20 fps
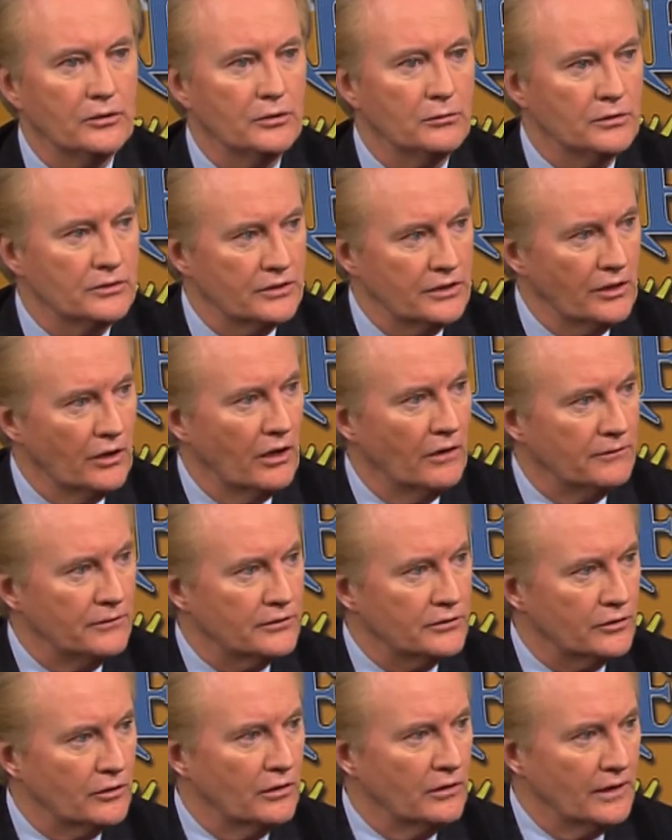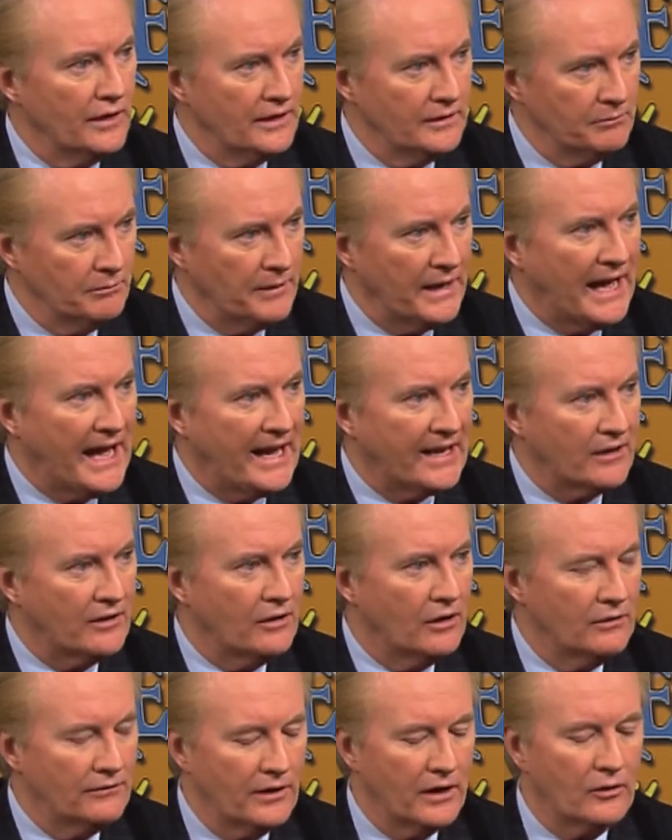who was the officer in back
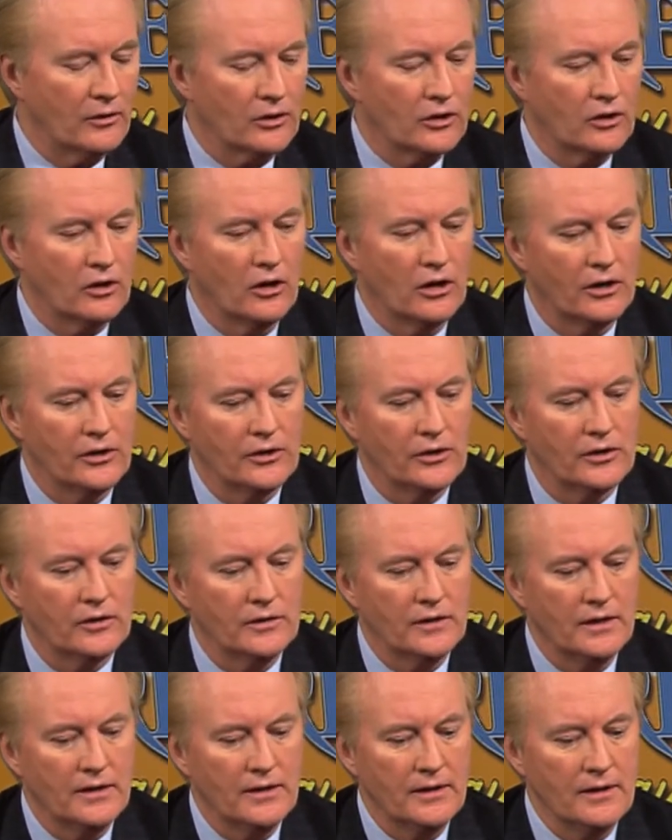of Eric Garner,